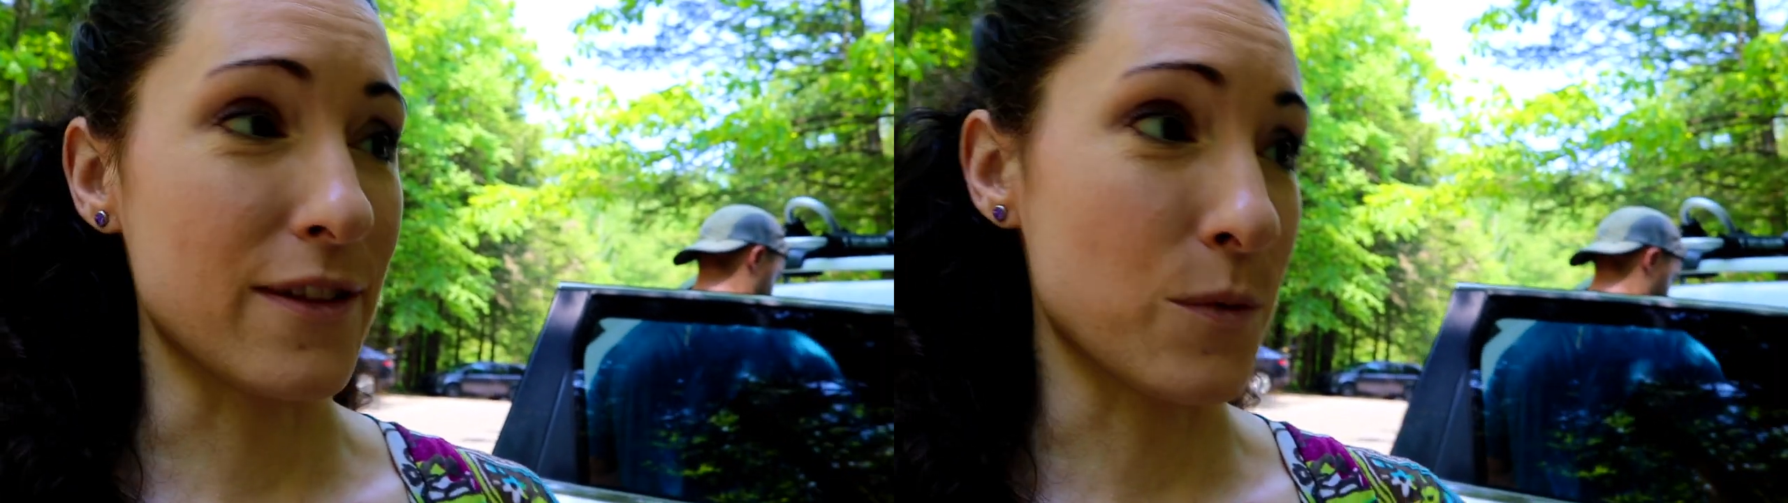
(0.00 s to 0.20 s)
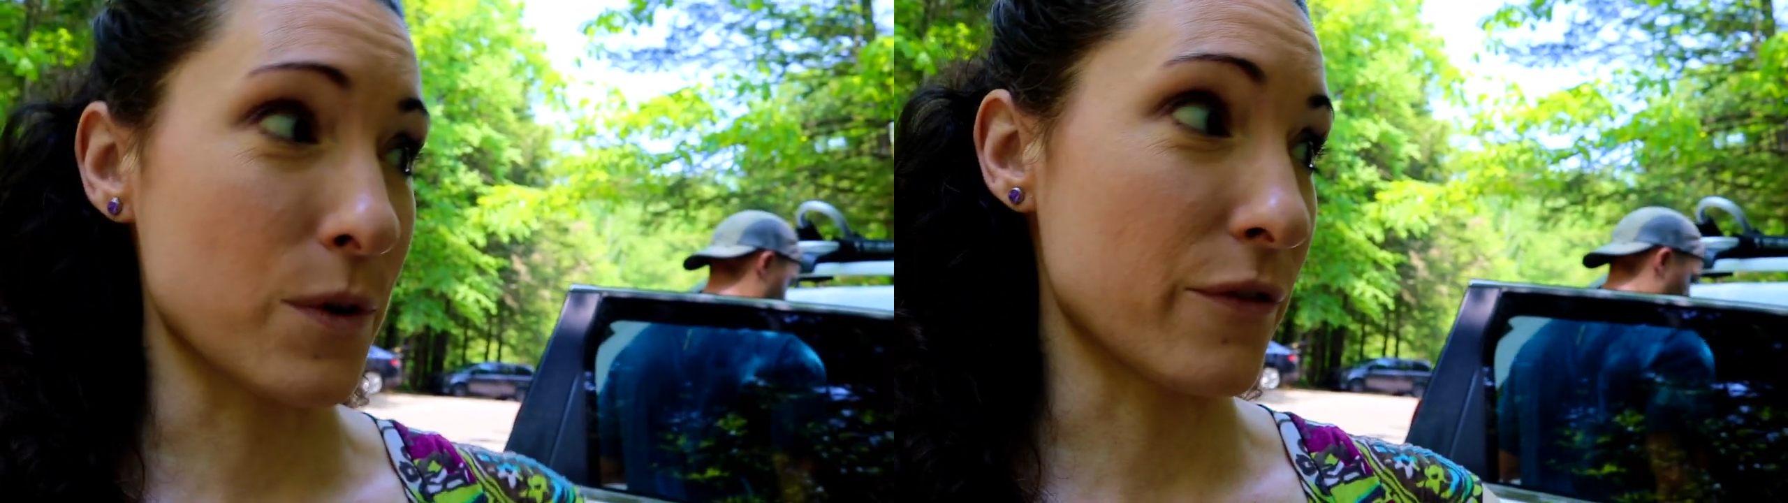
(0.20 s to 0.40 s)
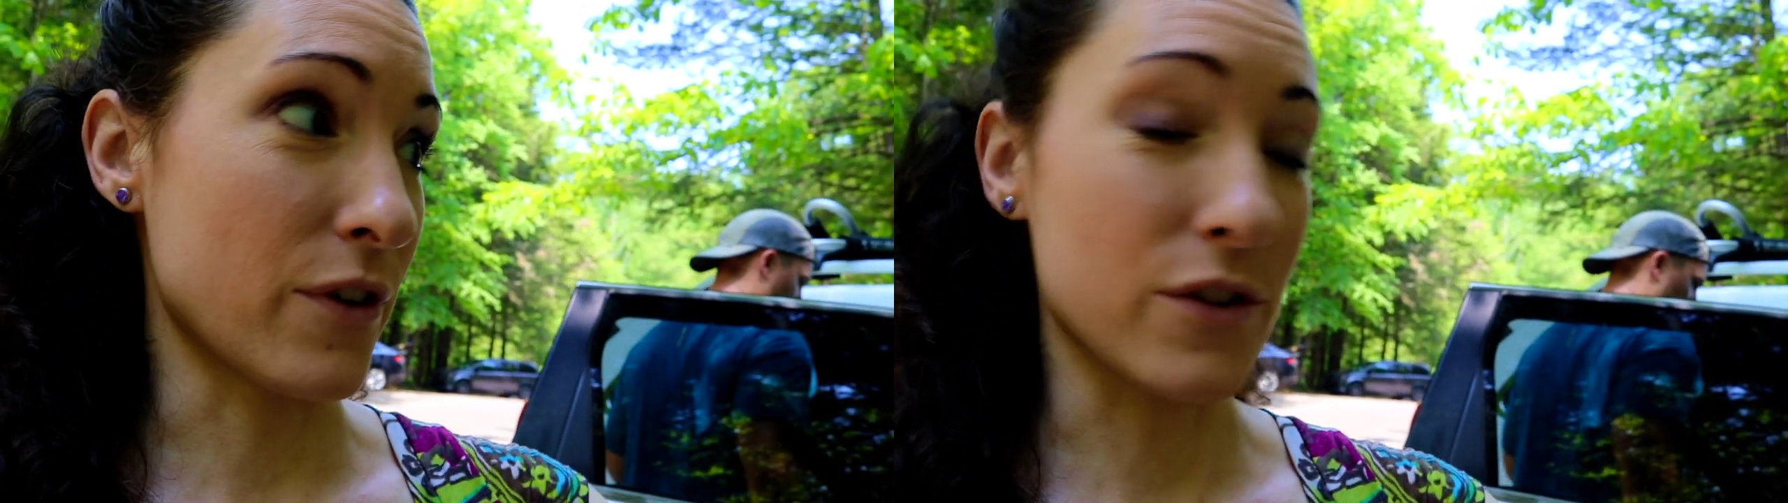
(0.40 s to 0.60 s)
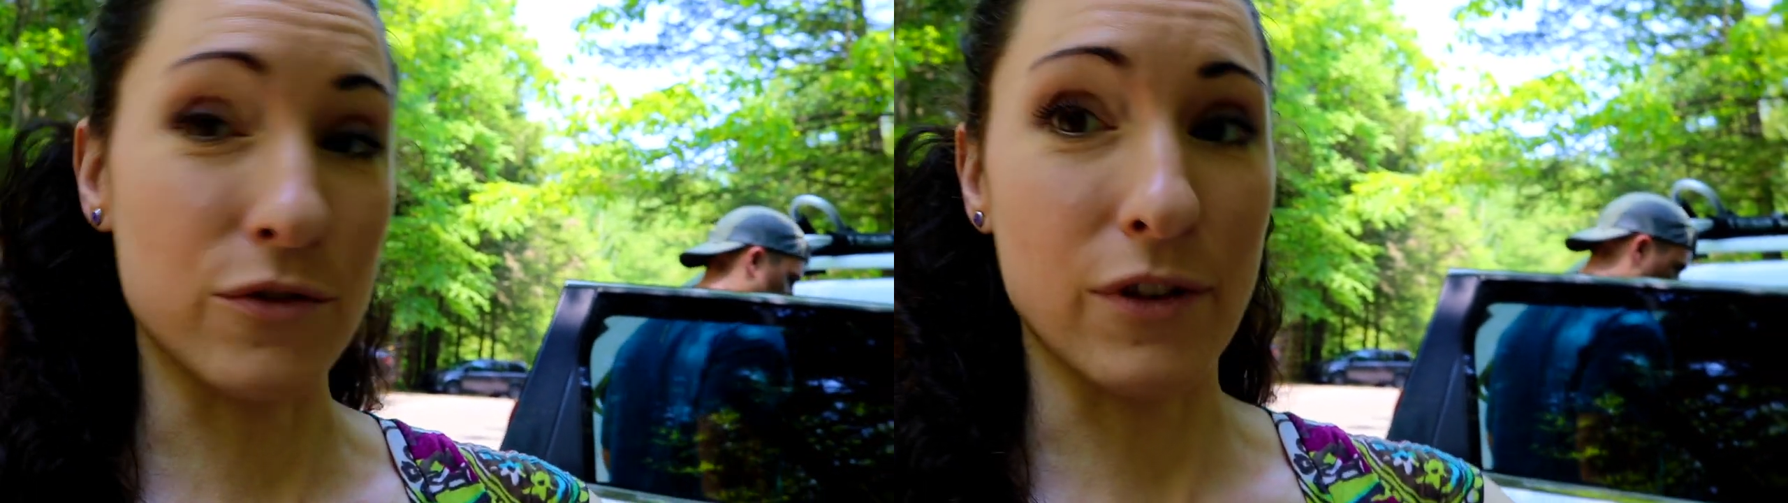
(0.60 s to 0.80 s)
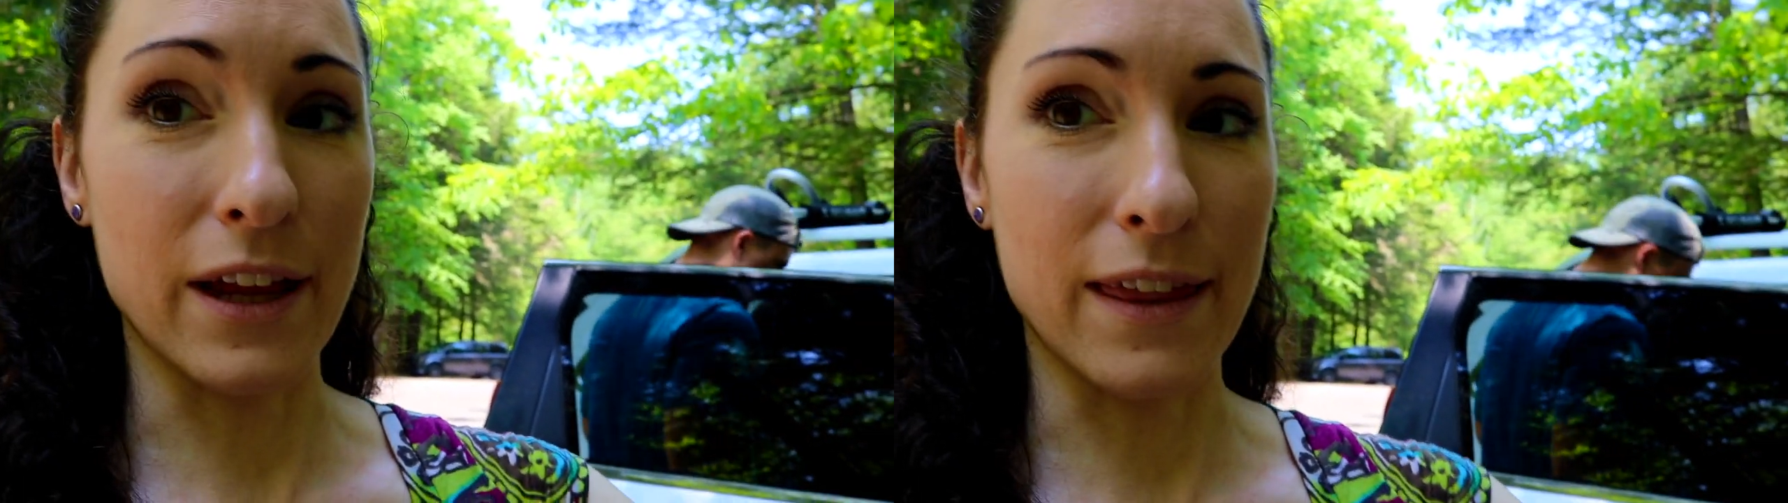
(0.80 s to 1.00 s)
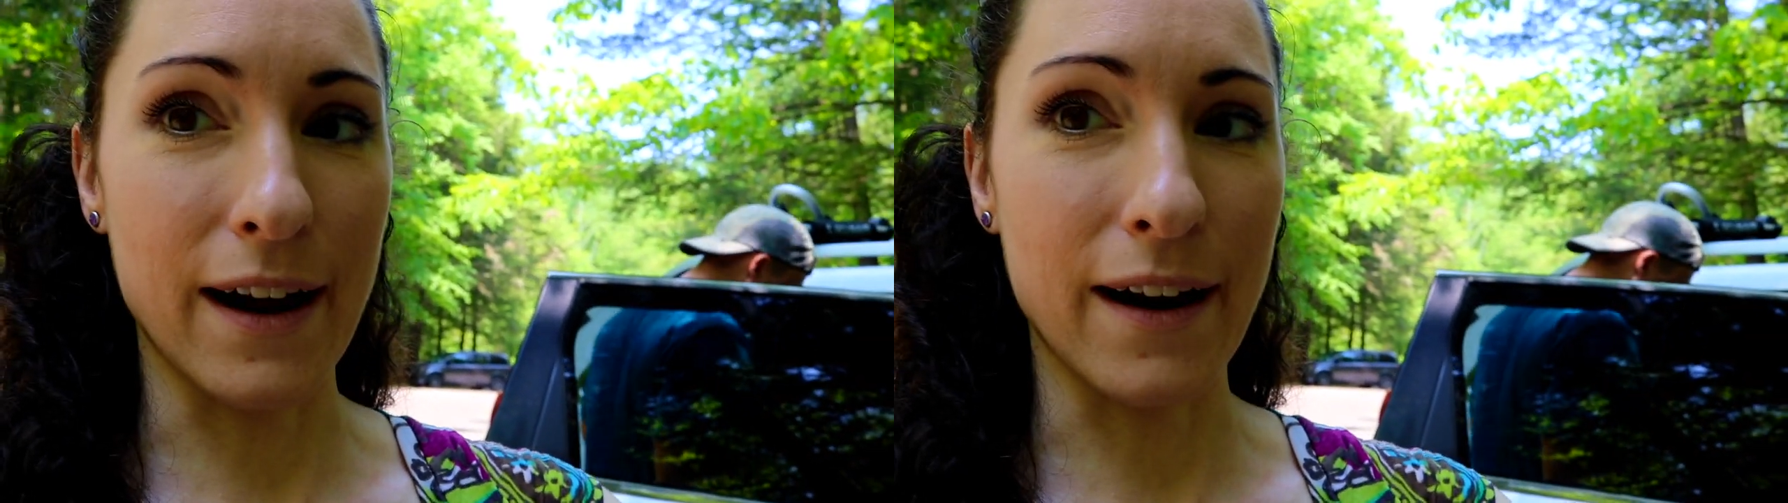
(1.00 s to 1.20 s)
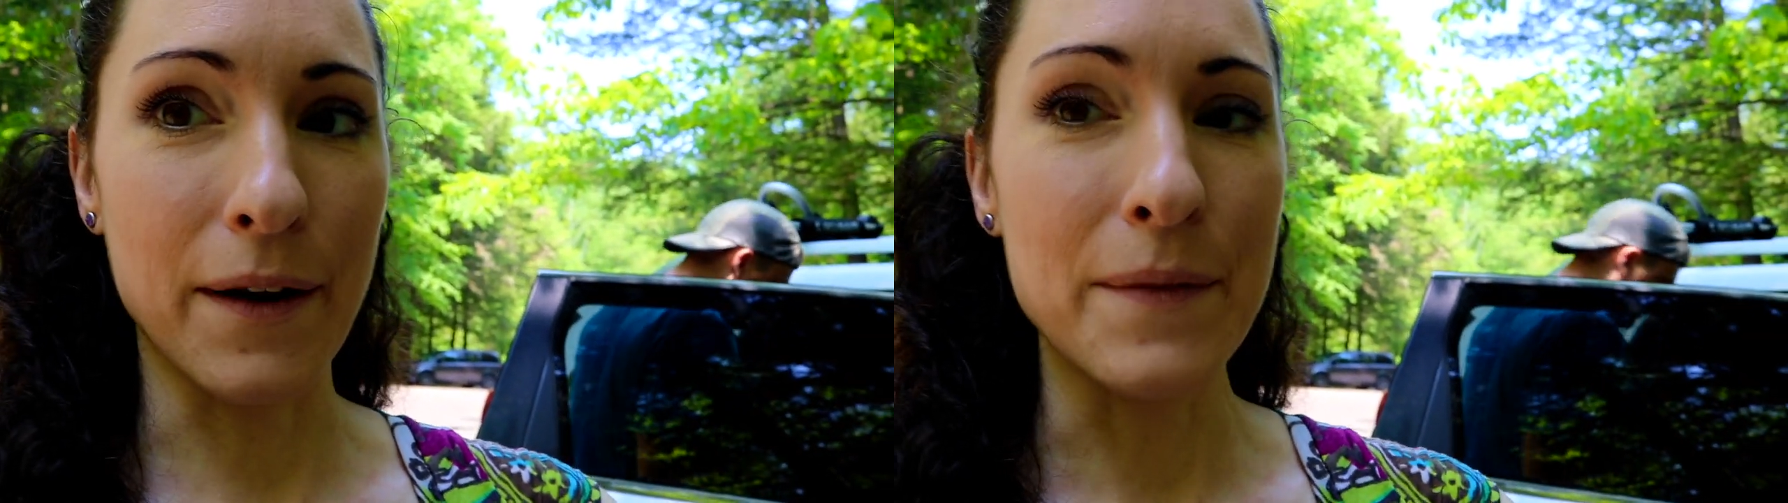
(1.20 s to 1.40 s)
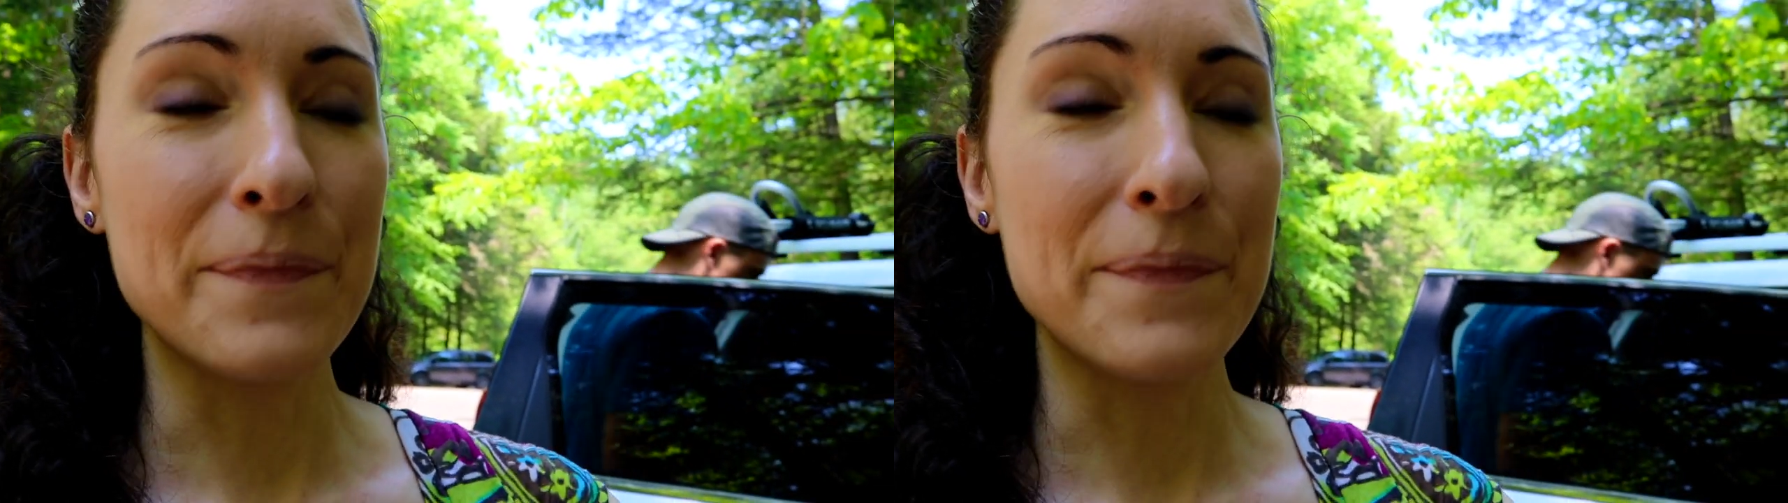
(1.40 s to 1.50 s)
the waterfall is right there.